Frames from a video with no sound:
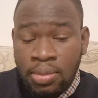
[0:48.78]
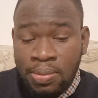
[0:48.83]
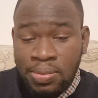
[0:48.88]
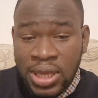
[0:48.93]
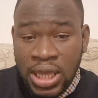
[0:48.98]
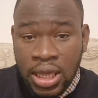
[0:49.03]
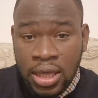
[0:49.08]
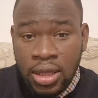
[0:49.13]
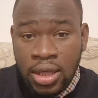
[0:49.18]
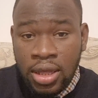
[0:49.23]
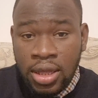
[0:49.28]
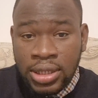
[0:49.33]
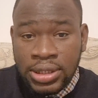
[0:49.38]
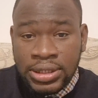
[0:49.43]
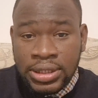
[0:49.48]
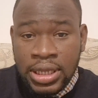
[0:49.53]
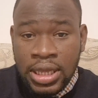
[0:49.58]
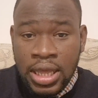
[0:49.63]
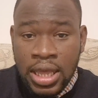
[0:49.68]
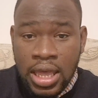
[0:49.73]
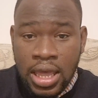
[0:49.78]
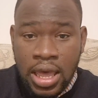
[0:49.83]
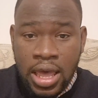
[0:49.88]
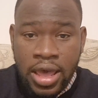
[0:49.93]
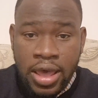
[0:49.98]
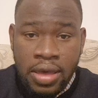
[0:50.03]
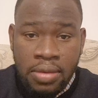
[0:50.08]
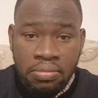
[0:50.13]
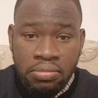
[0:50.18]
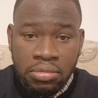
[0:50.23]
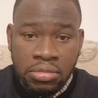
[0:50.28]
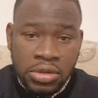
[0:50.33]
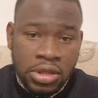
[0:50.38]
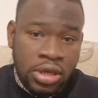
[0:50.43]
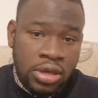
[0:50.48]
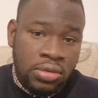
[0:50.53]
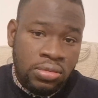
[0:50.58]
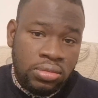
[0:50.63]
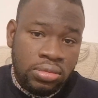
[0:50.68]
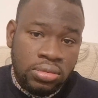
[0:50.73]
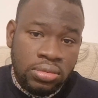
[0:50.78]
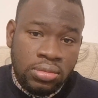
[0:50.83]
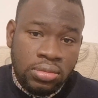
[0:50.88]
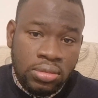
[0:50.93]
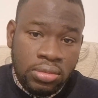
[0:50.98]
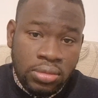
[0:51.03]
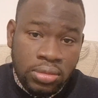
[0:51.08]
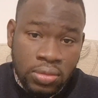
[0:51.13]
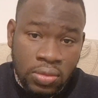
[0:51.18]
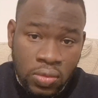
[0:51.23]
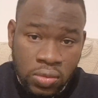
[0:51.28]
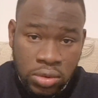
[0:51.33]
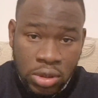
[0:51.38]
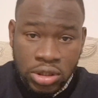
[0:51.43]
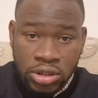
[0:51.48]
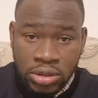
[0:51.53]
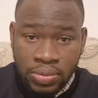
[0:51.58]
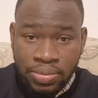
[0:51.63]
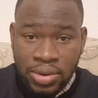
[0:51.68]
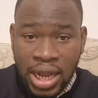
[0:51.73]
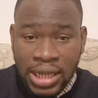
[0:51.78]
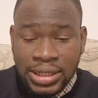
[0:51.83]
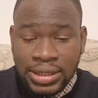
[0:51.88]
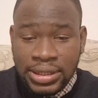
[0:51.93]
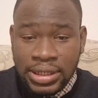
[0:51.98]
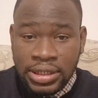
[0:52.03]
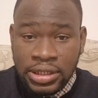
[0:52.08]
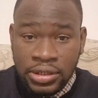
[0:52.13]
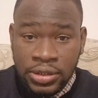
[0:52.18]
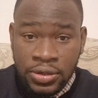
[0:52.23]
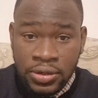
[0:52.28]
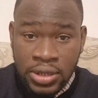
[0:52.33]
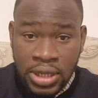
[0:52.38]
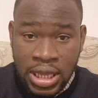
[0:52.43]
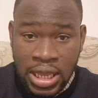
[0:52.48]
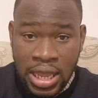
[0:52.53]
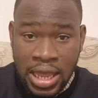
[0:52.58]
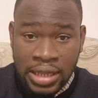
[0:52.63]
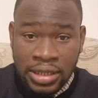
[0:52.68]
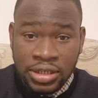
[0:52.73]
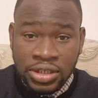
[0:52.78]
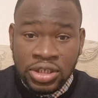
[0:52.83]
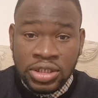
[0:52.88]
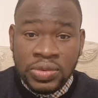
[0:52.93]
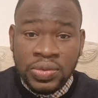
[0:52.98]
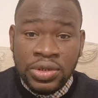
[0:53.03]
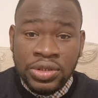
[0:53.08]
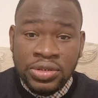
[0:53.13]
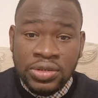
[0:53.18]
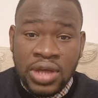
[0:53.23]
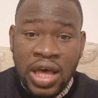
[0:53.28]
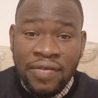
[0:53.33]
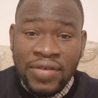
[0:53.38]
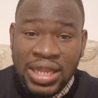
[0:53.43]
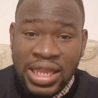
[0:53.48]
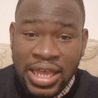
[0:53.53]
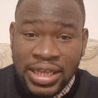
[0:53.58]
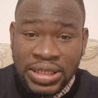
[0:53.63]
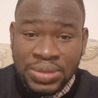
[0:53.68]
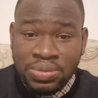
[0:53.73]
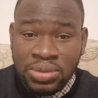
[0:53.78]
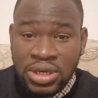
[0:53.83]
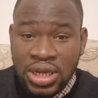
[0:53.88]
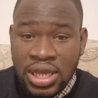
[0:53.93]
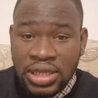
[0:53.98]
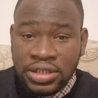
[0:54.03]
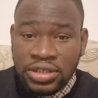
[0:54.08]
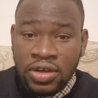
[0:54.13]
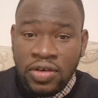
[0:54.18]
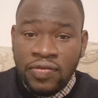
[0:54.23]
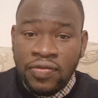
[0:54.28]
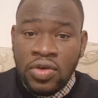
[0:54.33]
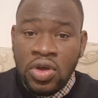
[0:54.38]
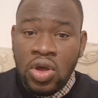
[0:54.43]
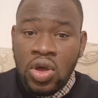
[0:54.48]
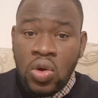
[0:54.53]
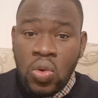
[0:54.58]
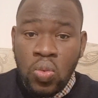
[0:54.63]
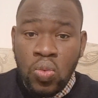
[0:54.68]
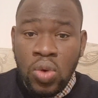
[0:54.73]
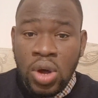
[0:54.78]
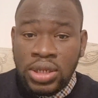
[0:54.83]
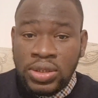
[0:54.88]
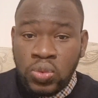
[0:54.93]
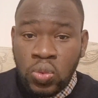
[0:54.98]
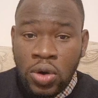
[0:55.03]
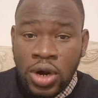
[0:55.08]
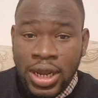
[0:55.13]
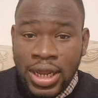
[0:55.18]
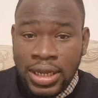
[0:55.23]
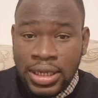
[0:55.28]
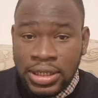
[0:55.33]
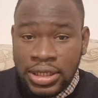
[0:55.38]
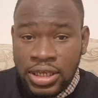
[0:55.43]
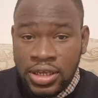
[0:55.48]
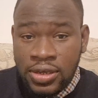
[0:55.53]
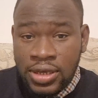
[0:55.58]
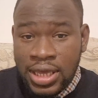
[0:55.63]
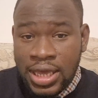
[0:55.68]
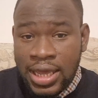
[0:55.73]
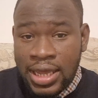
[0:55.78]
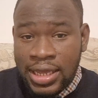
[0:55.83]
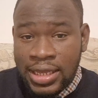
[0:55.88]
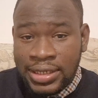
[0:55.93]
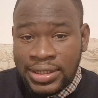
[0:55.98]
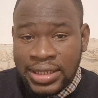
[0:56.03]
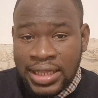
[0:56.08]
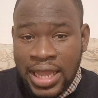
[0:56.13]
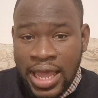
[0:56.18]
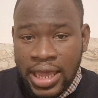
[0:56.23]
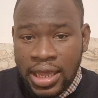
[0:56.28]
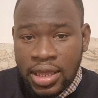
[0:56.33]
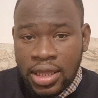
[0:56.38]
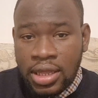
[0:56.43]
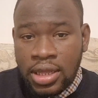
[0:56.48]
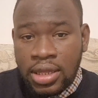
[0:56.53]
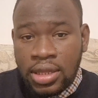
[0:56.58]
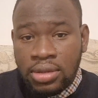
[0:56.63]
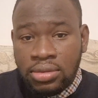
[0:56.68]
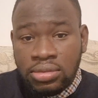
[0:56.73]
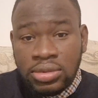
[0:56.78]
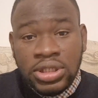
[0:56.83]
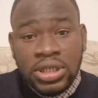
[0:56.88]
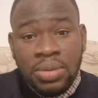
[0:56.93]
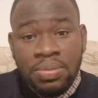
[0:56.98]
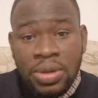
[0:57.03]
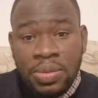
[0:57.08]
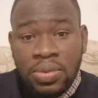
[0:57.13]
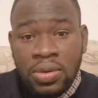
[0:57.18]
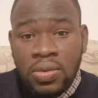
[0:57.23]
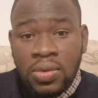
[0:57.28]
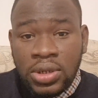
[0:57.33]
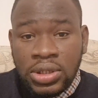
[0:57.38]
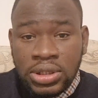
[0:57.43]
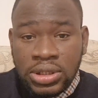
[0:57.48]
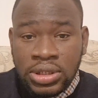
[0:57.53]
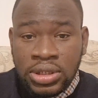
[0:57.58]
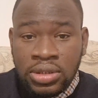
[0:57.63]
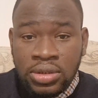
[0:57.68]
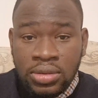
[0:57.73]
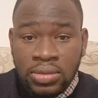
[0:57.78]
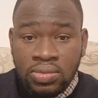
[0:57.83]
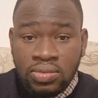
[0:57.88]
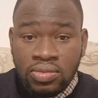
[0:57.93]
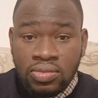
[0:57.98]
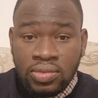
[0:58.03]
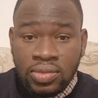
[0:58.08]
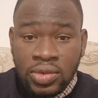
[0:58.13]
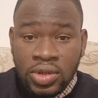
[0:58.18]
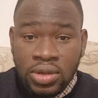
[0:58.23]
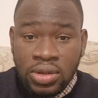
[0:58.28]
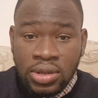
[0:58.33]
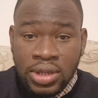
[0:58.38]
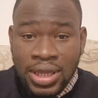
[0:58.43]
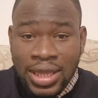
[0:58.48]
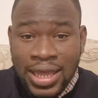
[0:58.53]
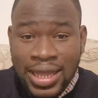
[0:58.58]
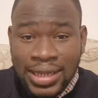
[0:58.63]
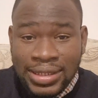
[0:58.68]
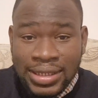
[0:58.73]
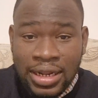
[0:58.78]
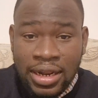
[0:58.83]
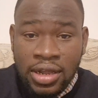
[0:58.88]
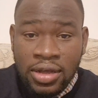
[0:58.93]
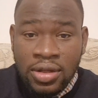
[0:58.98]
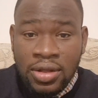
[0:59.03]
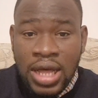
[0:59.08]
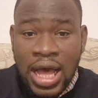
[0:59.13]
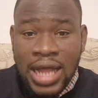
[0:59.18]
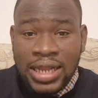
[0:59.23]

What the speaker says: because they want to practice in the UK and they just want to have an experience of what working in the UK is like. Some people want to get clinical